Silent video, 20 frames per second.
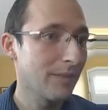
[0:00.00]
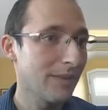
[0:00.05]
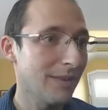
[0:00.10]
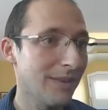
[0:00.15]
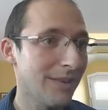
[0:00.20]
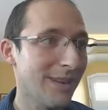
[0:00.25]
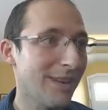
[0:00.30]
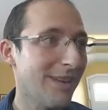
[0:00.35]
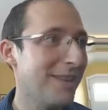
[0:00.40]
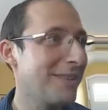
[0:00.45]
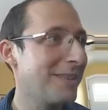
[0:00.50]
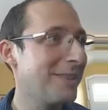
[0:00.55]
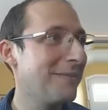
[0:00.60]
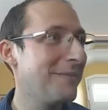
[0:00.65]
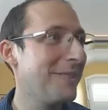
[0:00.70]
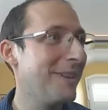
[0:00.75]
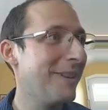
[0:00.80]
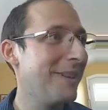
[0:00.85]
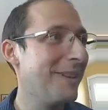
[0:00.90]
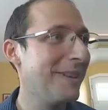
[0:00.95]
Awesome.
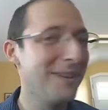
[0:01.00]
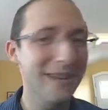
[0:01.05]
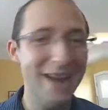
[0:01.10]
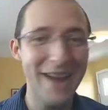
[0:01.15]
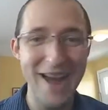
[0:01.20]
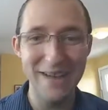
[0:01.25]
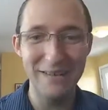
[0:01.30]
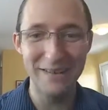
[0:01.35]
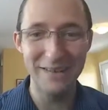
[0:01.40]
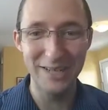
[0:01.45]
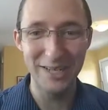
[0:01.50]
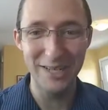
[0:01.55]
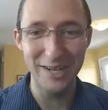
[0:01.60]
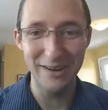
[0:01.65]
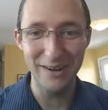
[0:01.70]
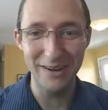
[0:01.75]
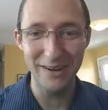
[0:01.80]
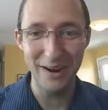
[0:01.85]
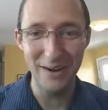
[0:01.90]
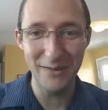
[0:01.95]
There you go. Alan
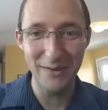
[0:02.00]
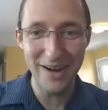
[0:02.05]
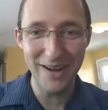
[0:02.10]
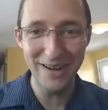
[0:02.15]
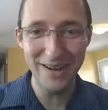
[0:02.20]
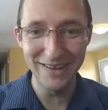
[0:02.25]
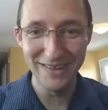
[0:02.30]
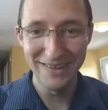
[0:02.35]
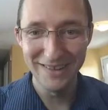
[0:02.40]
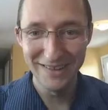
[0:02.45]
shared it already.